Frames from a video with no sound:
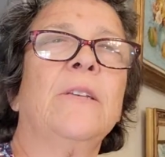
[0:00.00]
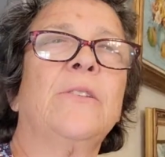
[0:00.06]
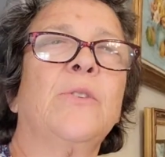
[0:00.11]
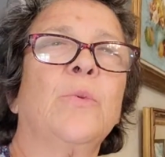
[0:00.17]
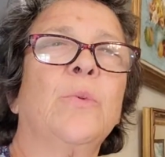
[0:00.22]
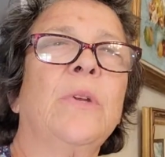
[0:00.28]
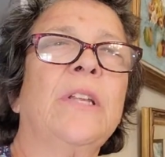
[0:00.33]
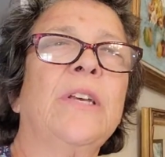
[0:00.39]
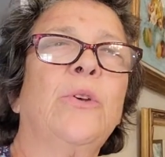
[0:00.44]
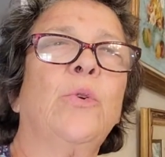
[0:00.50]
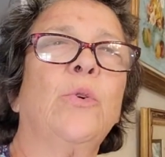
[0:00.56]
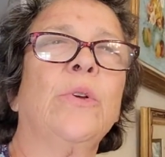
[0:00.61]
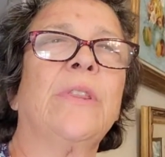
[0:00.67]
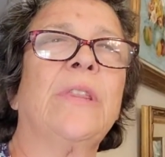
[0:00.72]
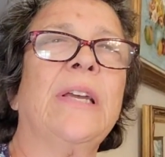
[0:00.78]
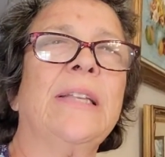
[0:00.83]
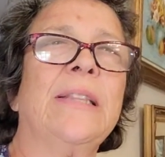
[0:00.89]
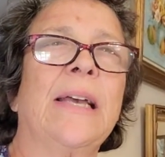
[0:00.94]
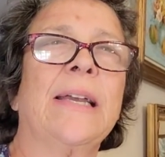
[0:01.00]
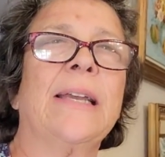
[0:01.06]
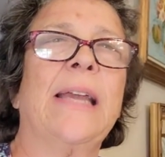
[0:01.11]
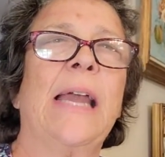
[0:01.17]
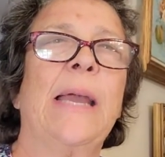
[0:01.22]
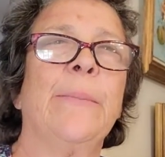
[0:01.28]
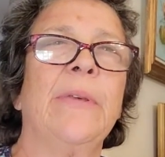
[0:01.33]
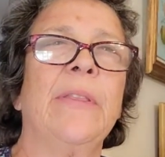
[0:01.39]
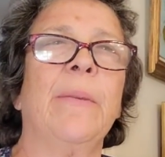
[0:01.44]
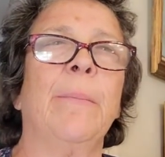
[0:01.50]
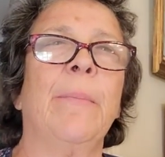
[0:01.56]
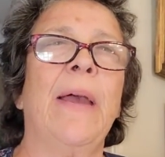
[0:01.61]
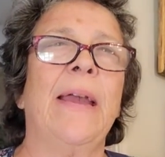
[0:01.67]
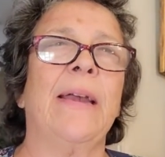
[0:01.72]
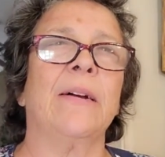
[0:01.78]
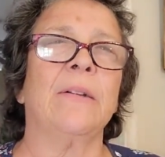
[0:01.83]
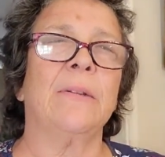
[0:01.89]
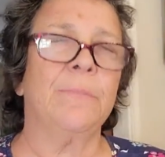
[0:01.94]
It's a really cool thing that came in the
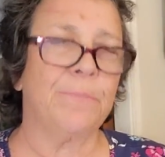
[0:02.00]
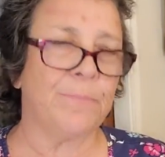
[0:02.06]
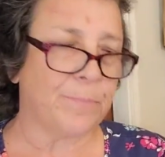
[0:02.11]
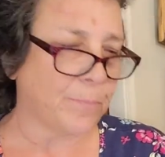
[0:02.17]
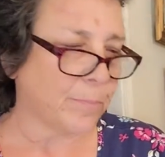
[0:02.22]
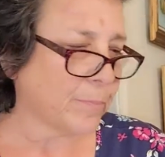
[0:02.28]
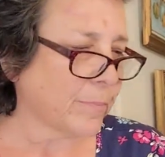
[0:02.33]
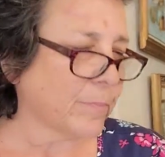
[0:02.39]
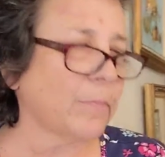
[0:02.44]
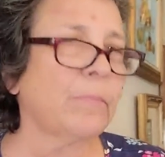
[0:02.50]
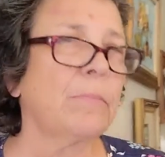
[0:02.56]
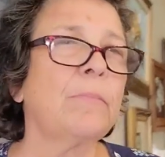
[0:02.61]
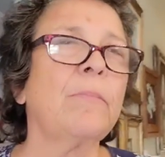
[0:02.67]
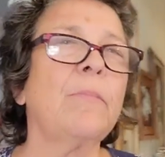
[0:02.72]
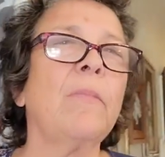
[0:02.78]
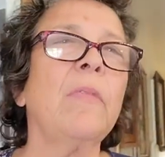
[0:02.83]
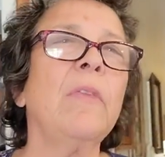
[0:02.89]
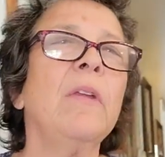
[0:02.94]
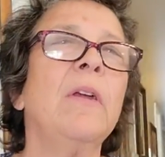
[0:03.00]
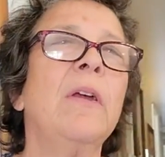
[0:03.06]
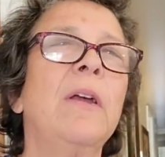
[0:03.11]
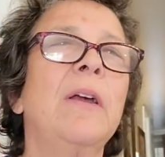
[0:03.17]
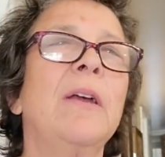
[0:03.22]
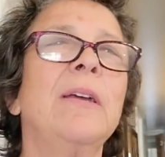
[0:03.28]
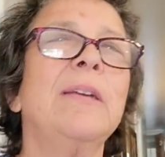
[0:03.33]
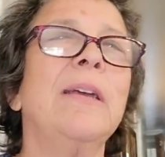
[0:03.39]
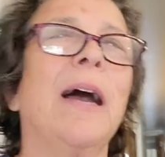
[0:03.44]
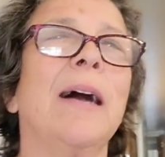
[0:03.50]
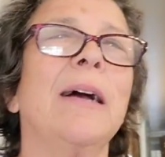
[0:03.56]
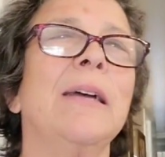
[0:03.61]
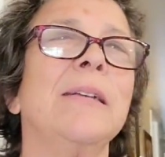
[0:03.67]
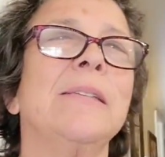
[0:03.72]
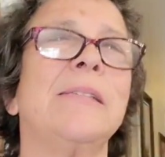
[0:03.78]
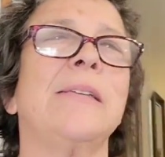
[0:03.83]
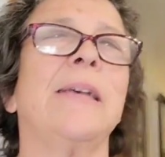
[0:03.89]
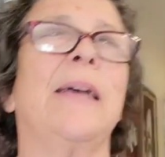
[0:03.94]
mail. Yeah. Yeah,
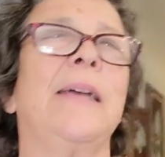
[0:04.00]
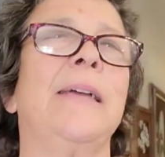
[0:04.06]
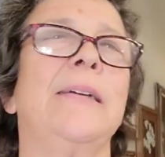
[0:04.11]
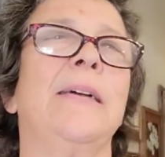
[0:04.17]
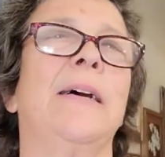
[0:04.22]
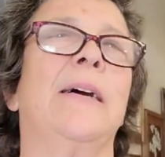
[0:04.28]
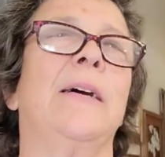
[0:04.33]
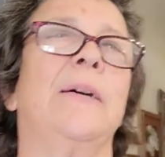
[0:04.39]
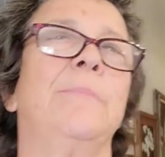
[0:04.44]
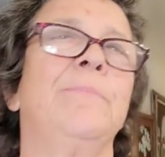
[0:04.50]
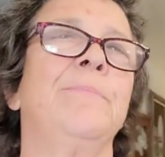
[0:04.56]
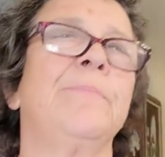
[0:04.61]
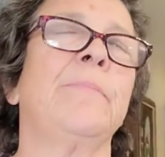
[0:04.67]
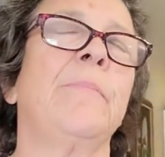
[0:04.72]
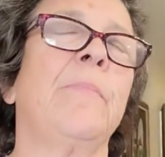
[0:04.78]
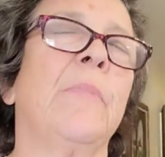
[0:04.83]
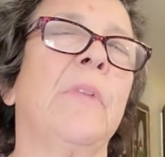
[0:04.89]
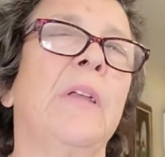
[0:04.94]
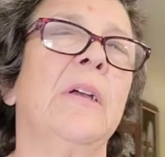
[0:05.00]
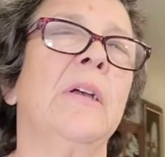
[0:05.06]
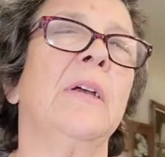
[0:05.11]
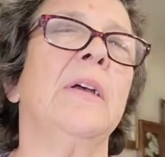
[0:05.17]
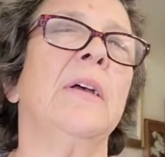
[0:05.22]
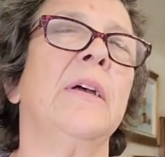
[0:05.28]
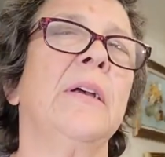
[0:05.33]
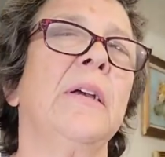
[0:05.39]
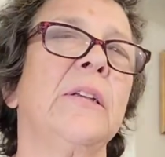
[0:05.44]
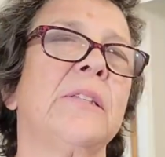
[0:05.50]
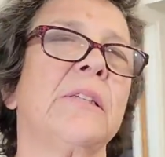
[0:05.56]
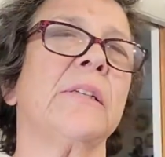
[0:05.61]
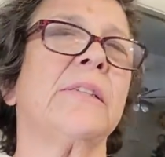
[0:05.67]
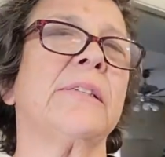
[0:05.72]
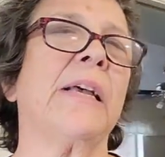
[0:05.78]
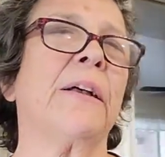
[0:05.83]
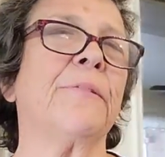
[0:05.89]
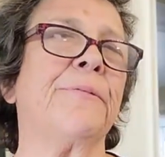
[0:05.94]
it's a um, it's
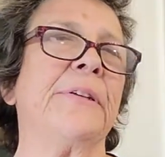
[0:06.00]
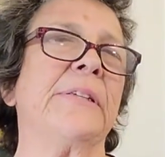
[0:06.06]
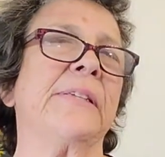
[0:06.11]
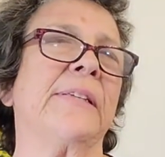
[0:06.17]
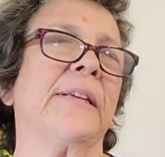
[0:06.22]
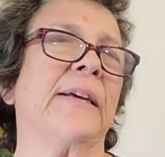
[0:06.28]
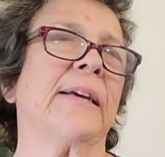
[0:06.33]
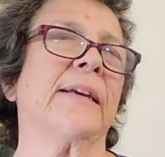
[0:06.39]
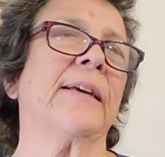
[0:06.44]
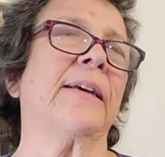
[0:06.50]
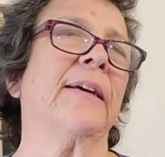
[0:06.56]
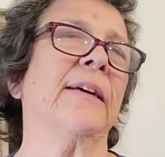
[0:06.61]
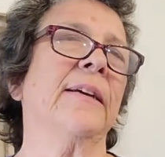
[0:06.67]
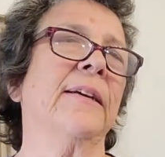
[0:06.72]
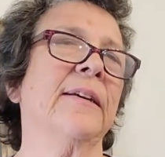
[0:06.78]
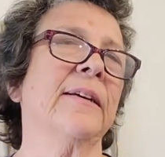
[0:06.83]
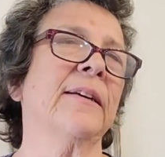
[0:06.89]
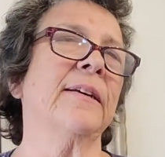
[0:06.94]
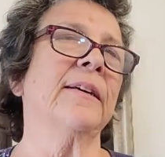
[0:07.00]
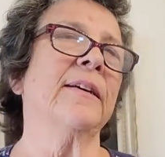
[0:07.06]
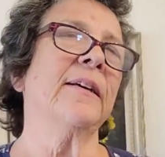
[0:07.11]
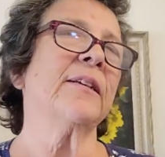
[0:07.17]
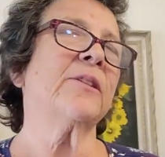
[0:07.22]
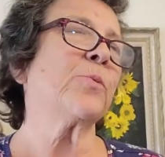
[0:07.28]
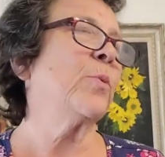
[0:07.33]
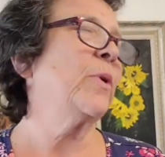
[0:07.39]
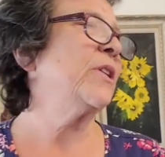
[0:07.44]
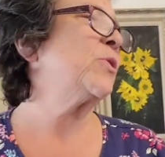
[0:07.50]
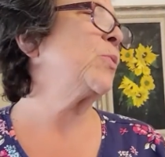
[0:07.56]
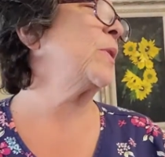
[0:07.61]
a selfie stick. What?